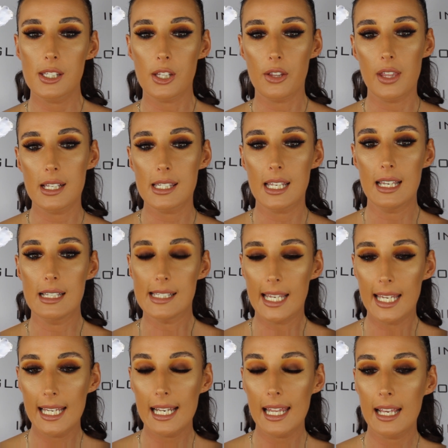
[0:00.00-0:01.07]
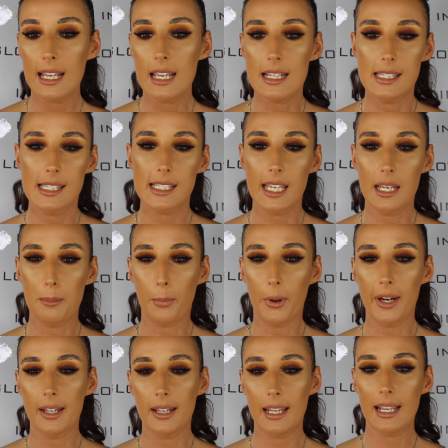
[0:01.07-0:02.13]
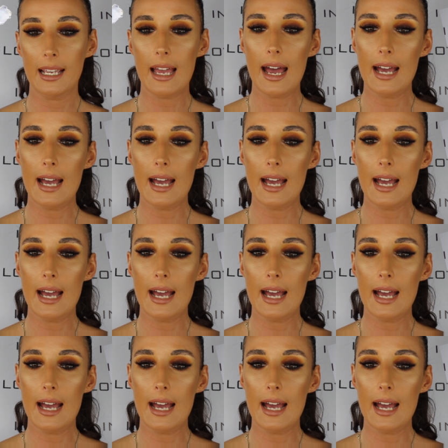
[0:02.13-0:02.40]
So this is healing, it's skin brightening,